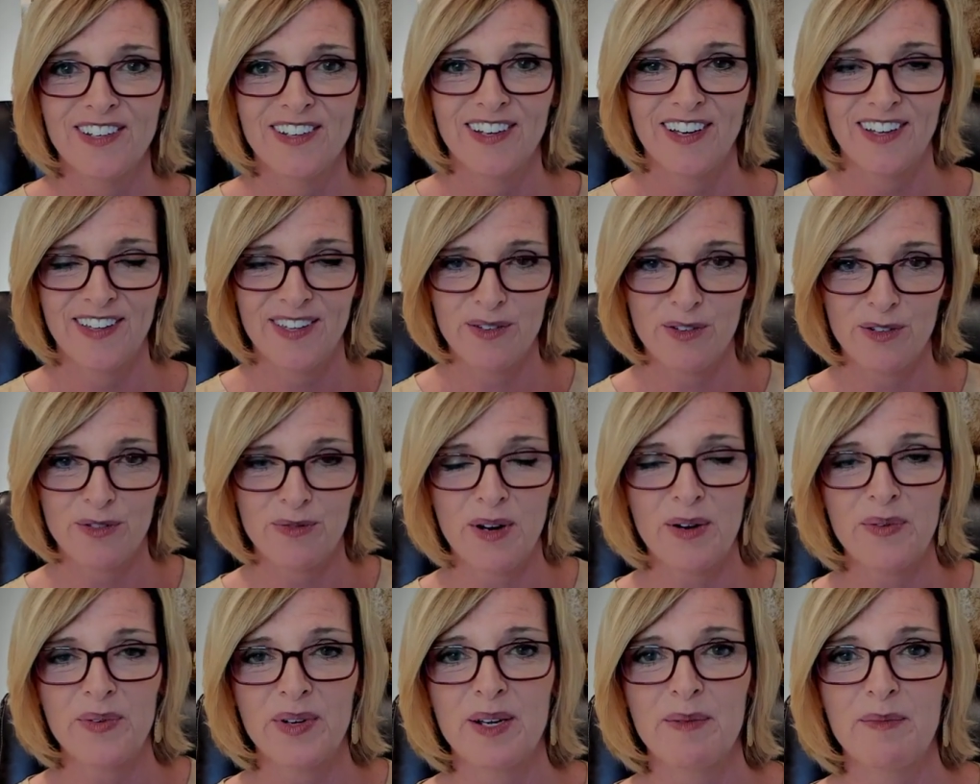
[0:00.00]
And it was
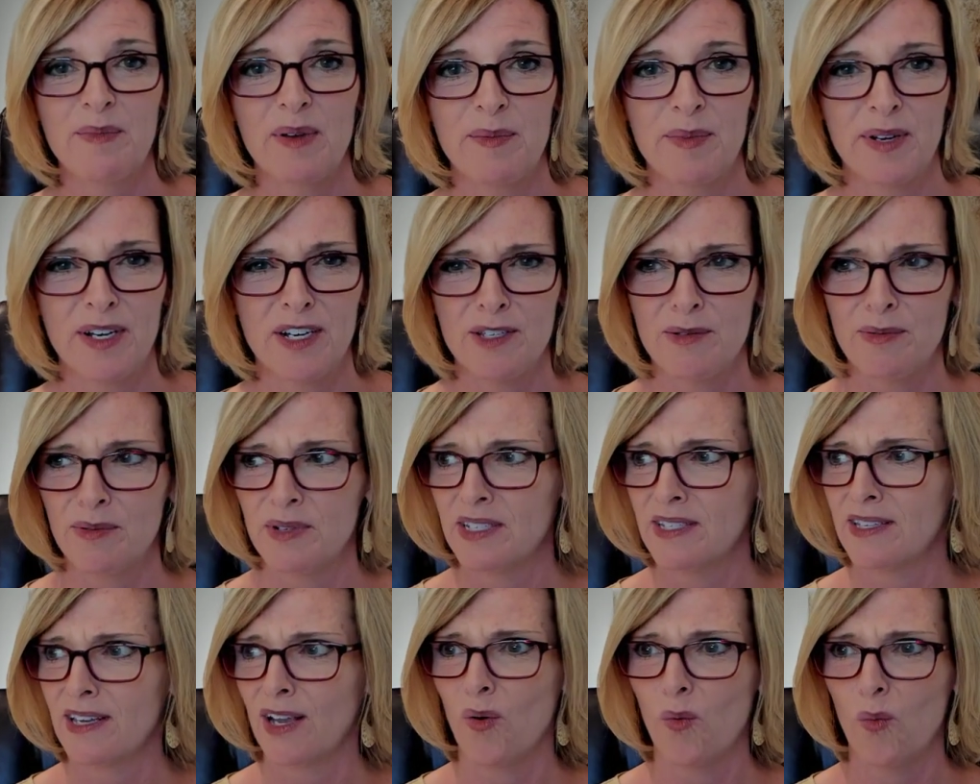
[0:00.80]
right when I met my husband.
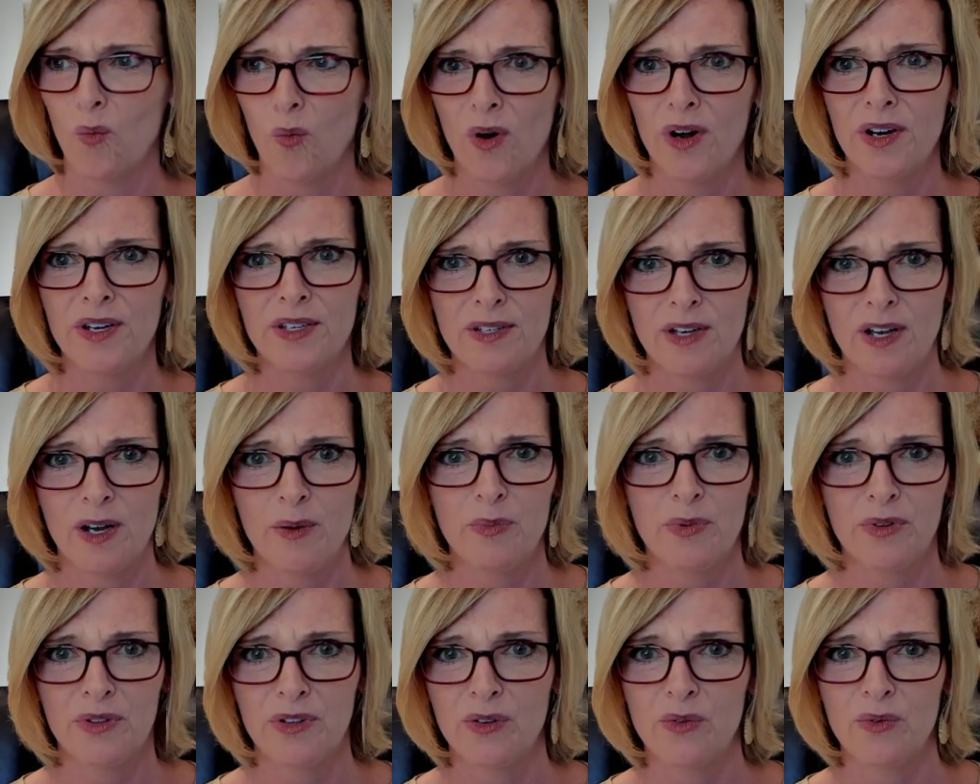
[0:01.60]
He's like, What is
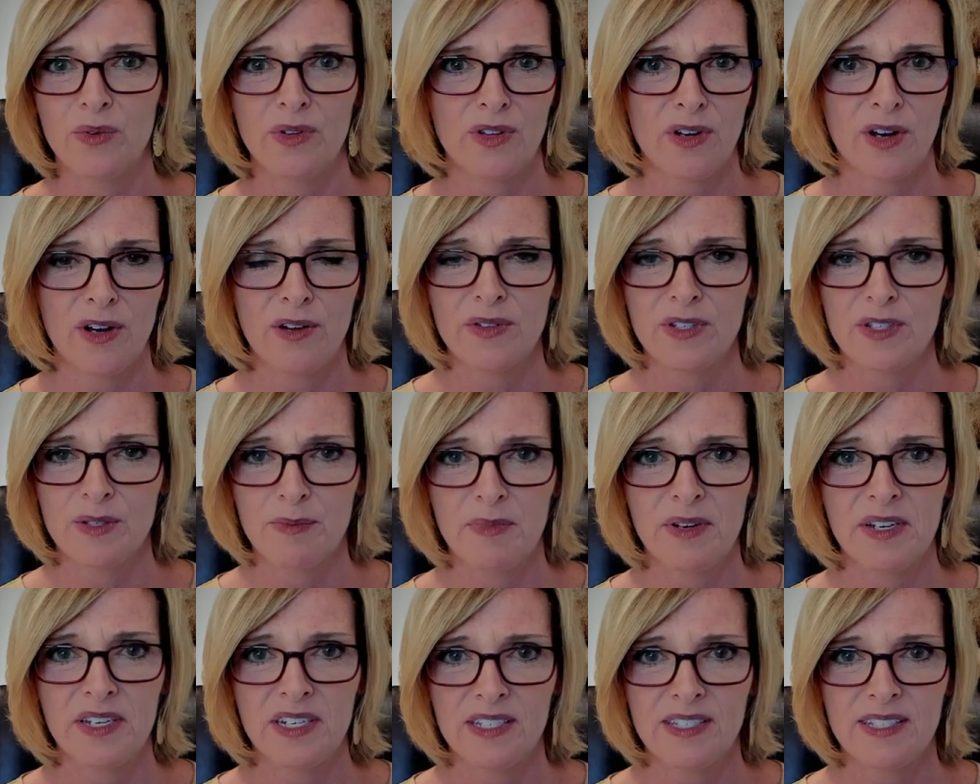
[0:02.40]
up with you with all this
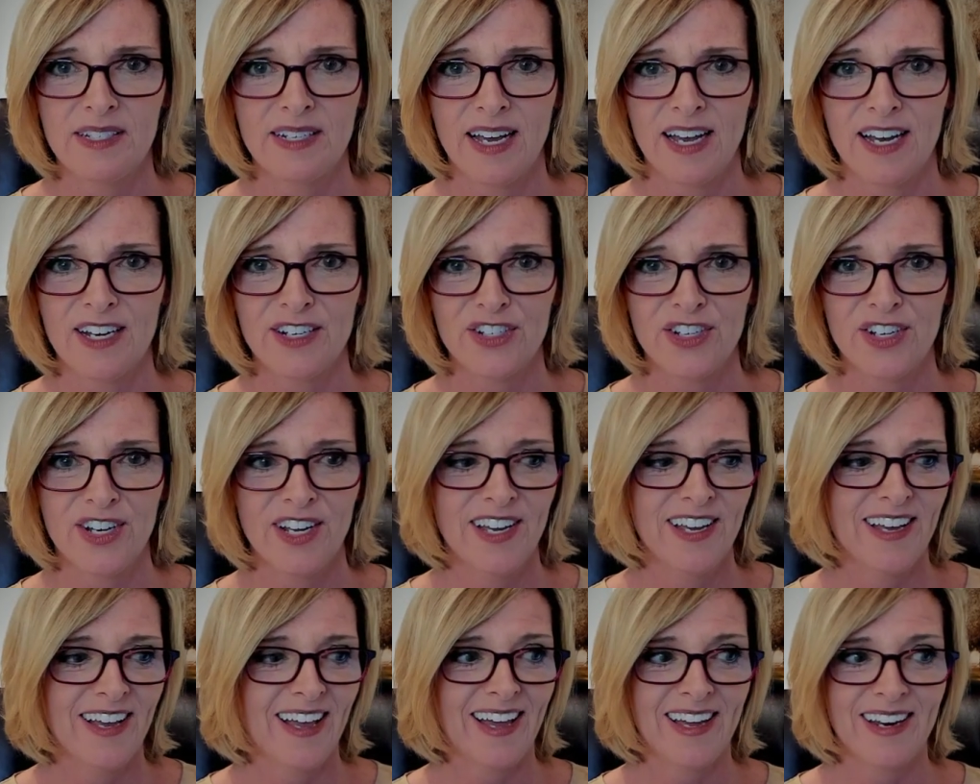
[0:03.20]
money stashed?
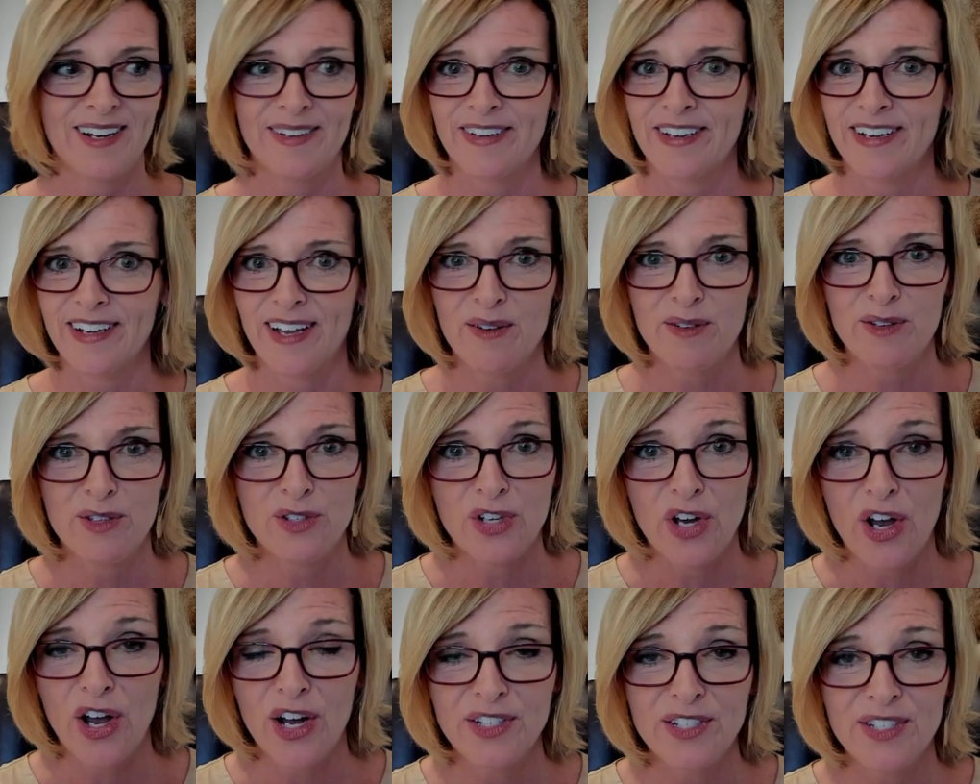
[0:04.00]
And I'm like, I was
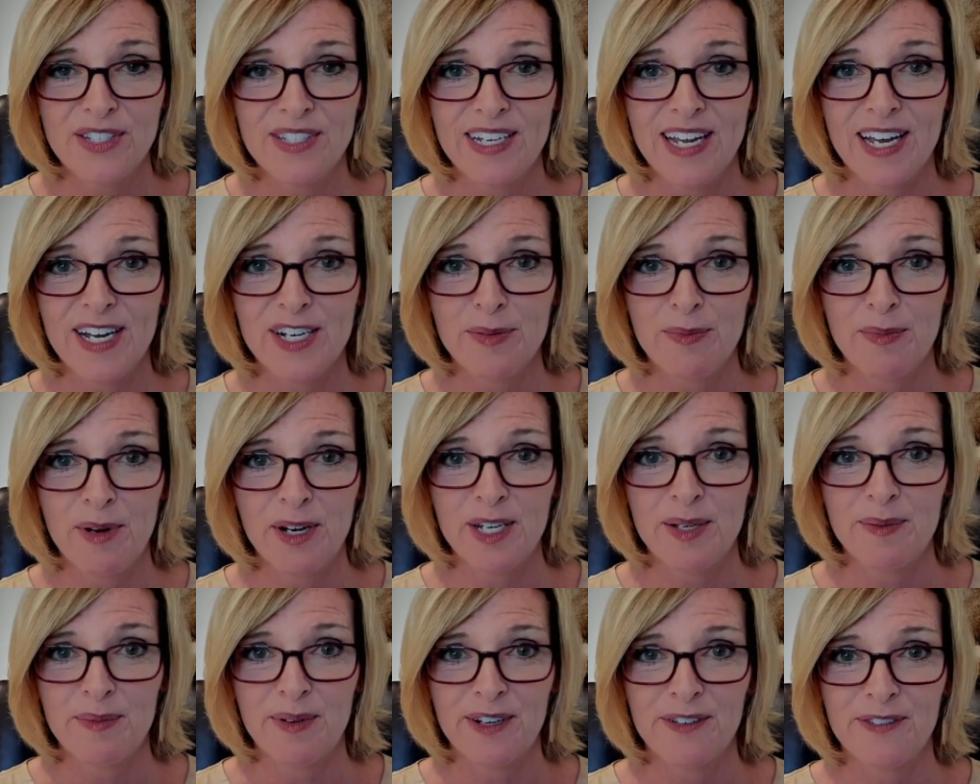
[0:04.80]
taught to stash
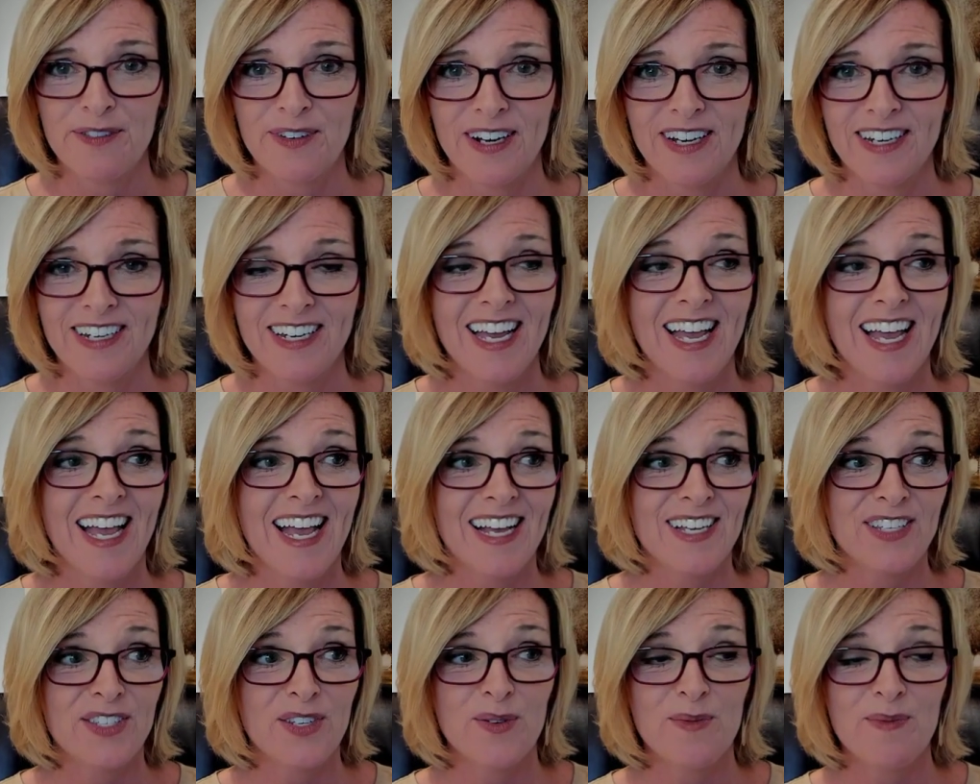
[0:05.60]
money, my friend.
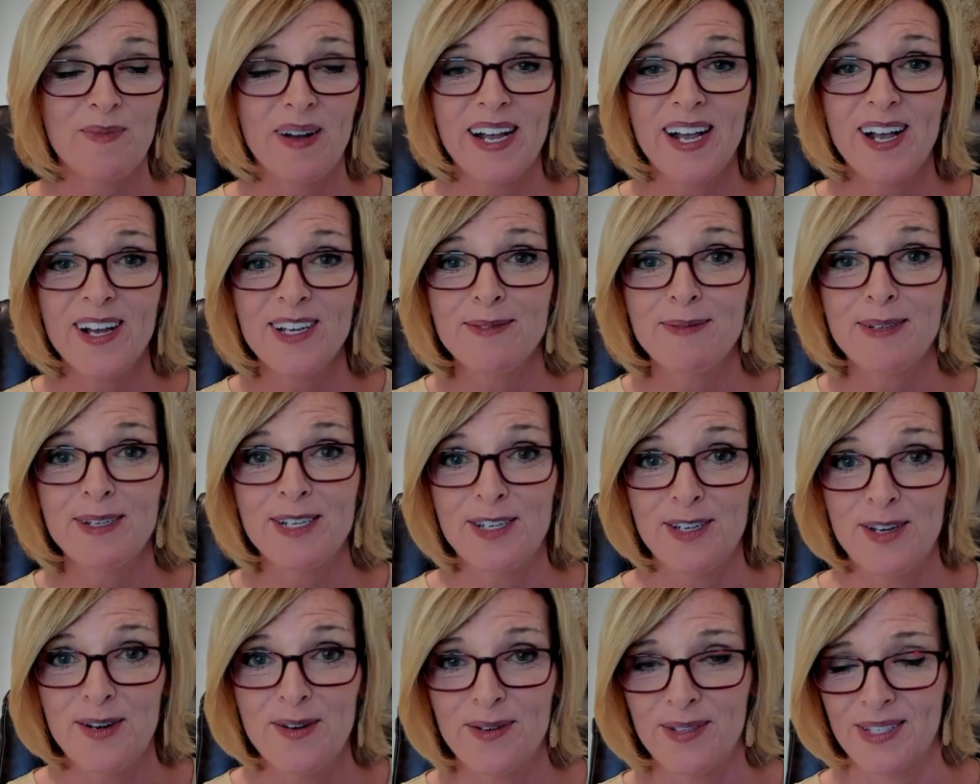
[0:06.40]
So my
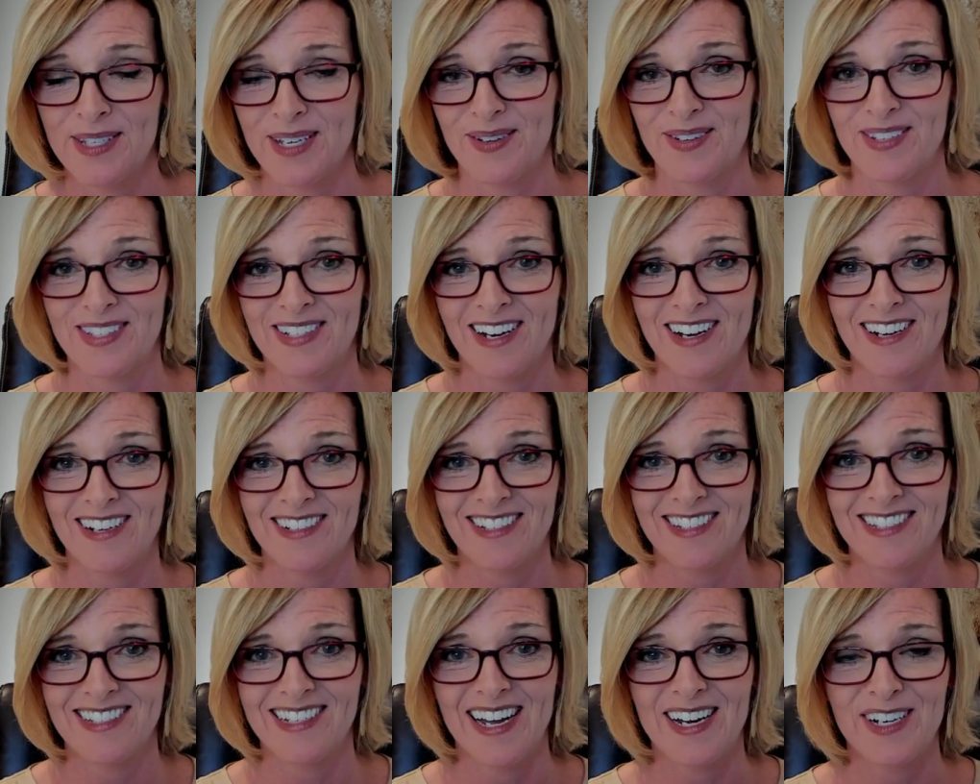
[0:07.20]
husband knows I was taught
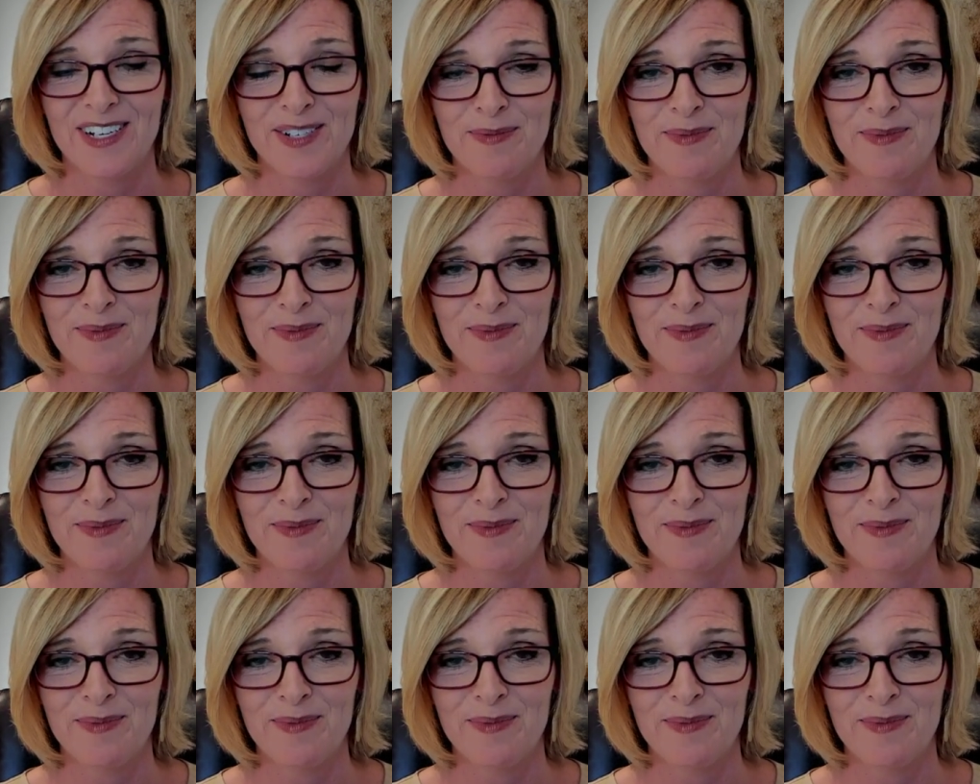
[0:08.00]
to stash